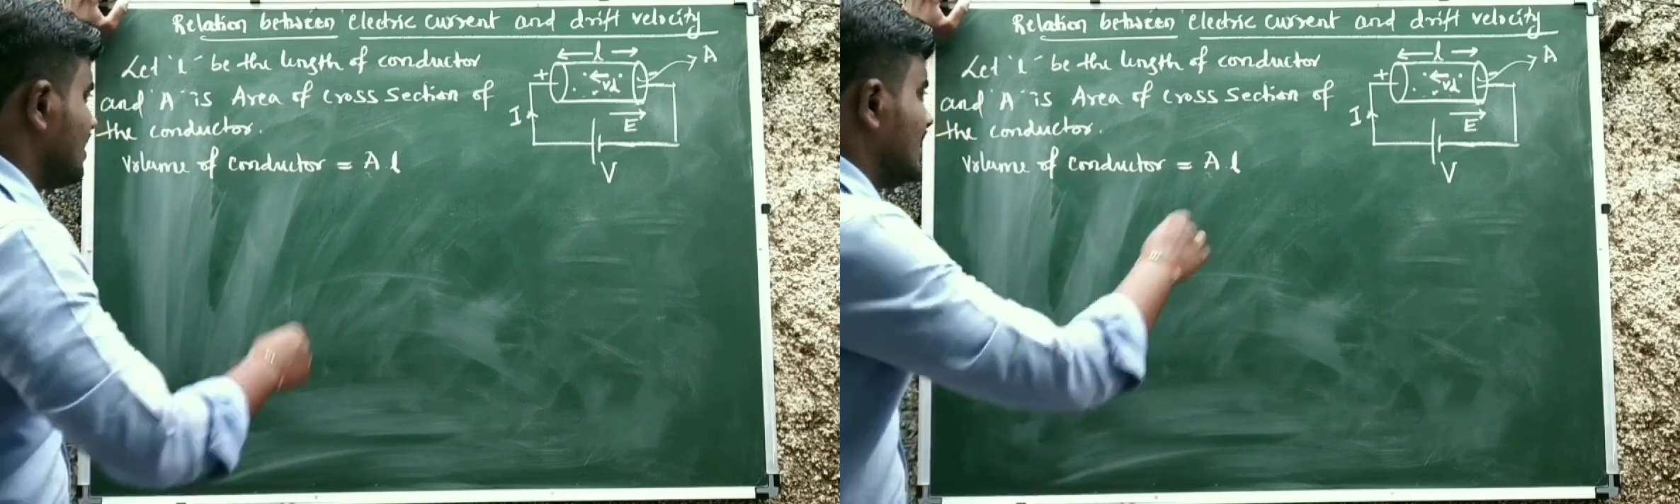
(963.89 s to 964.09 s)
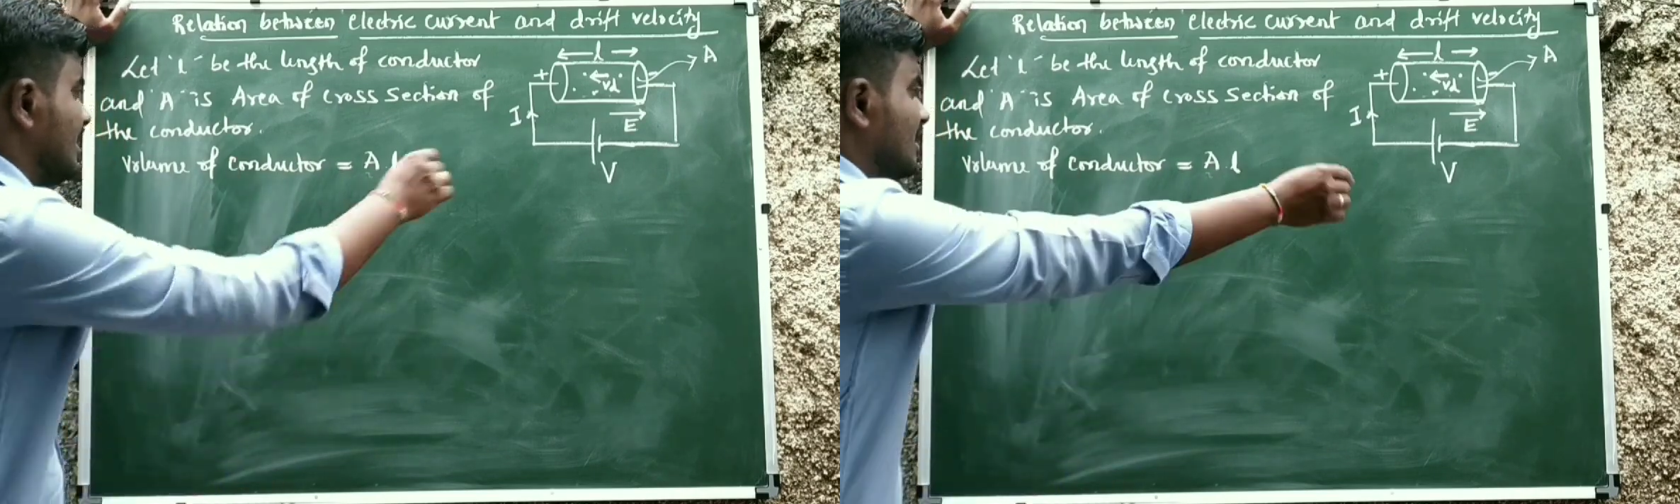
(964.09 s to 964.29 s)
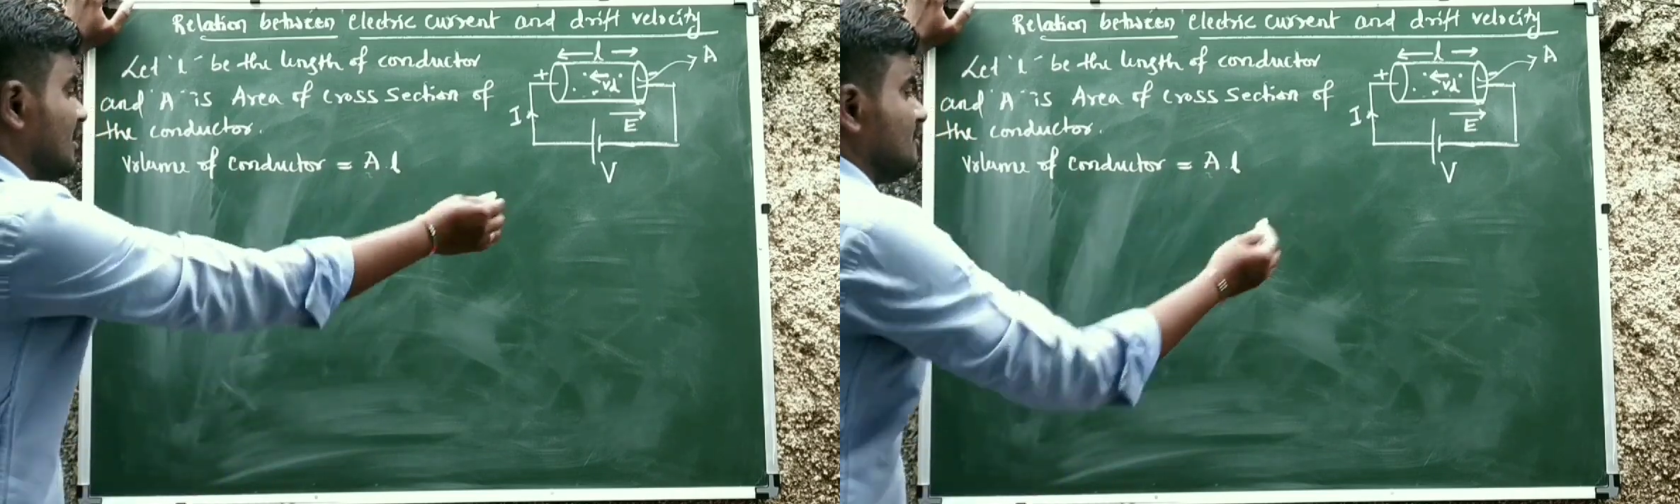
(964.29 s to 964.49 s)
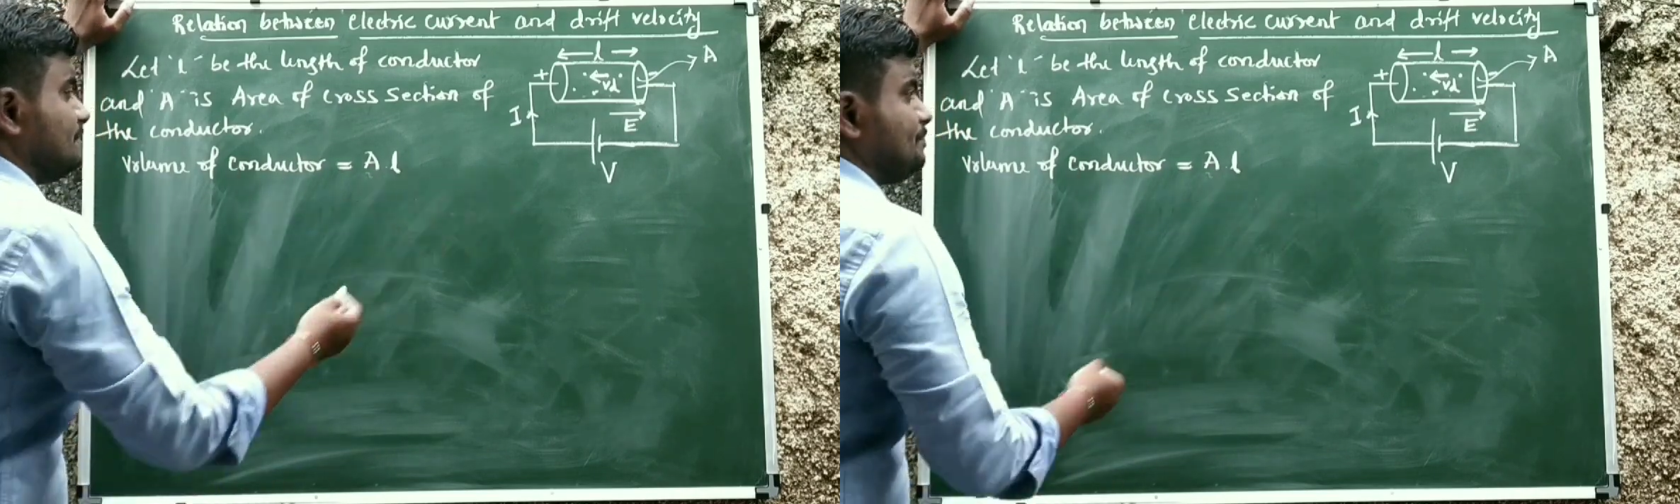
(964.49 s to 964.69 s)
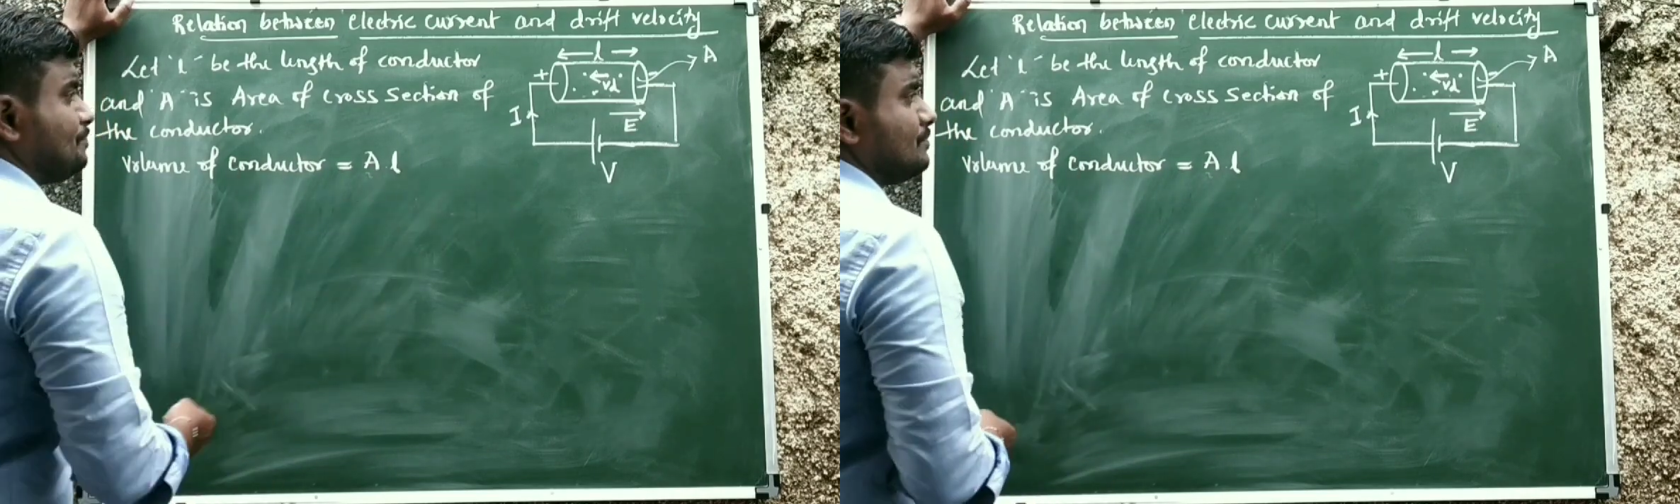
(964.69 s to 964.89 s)
conductor.
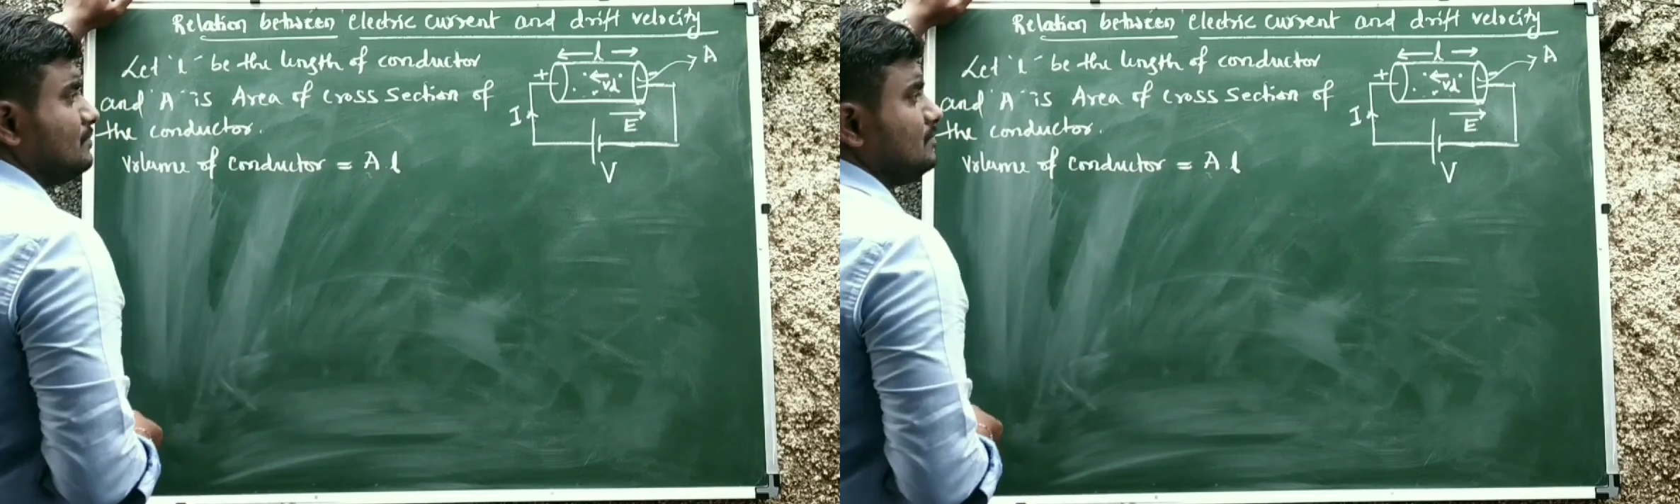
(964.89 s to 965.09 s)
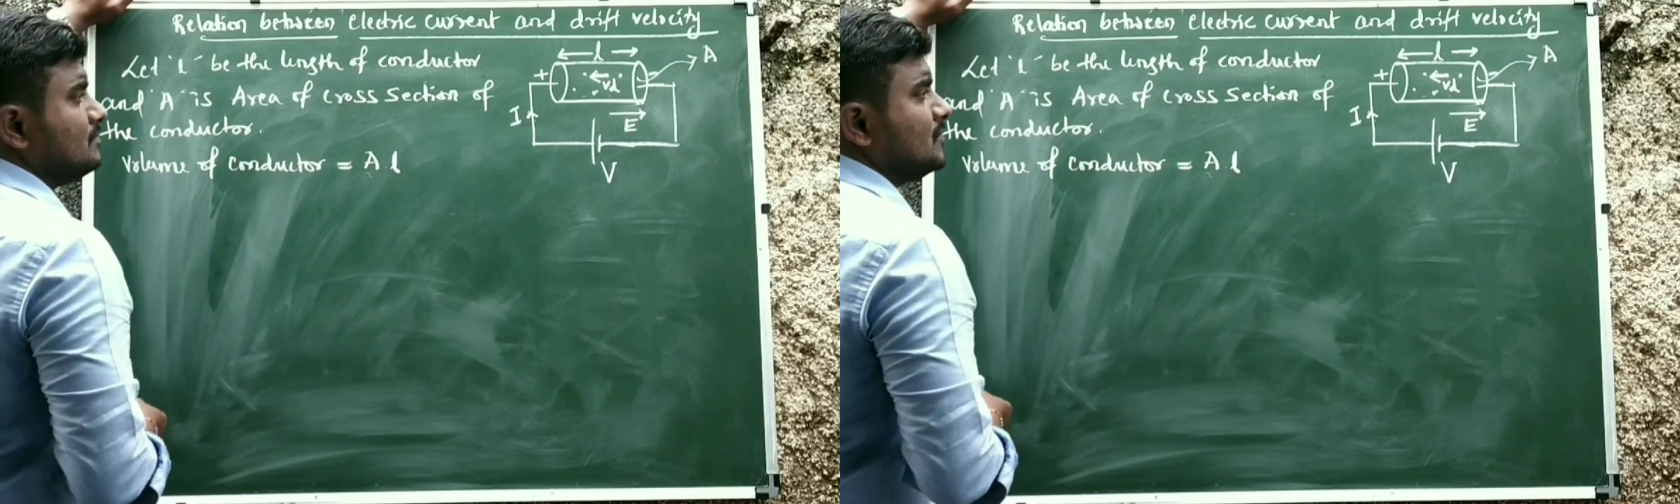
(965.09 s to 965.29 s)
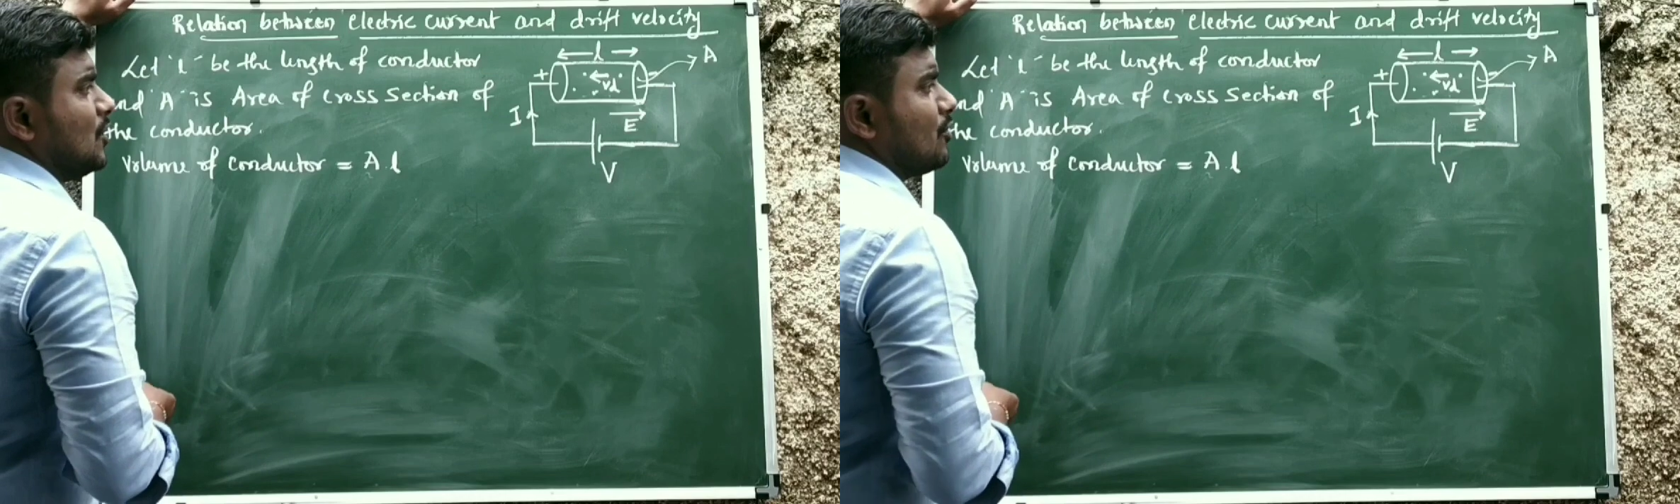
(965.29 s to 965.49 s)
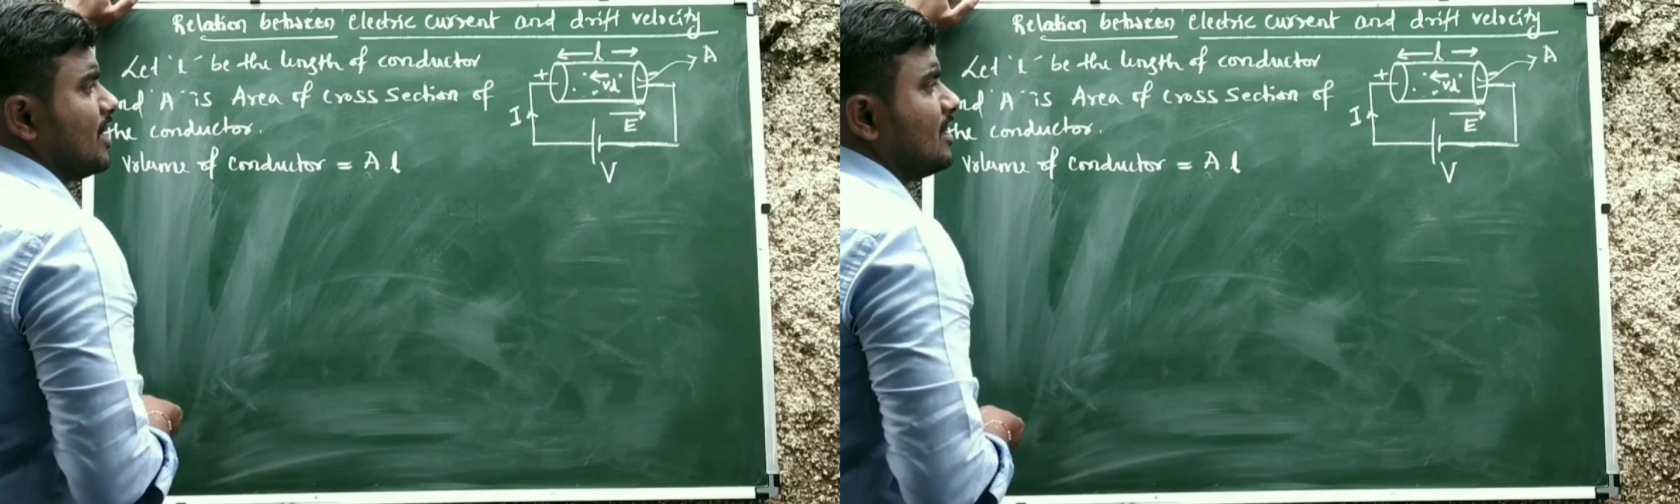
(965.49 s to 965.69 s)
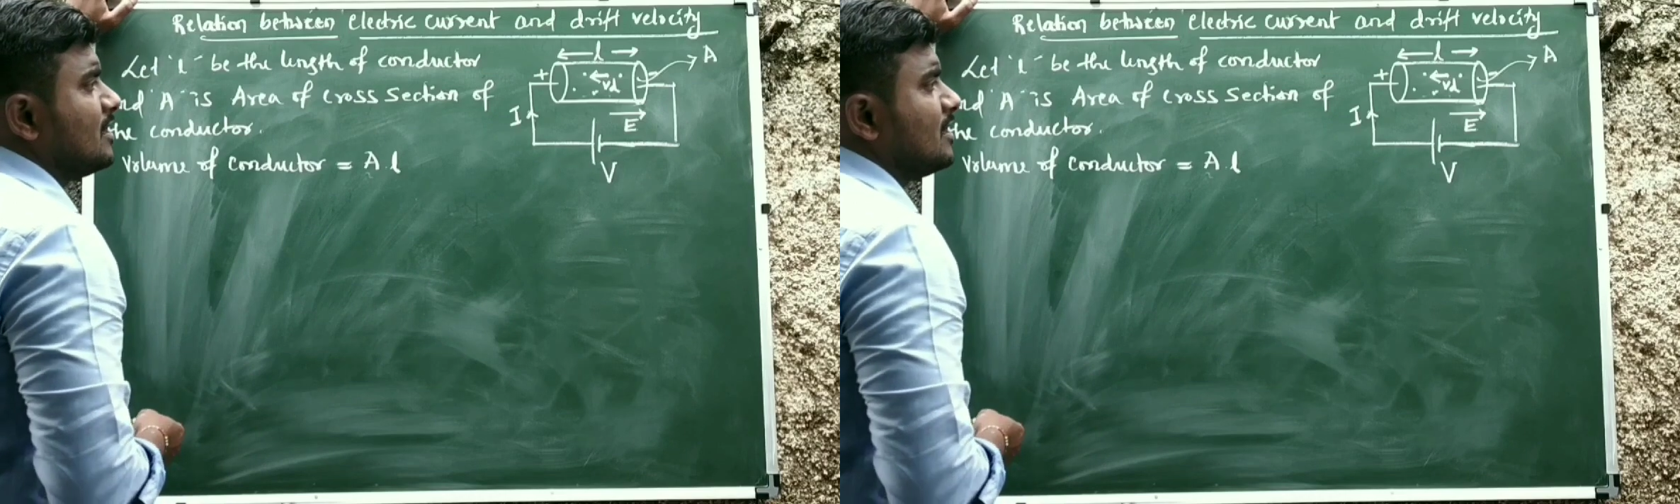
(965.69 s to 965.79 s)
Okay,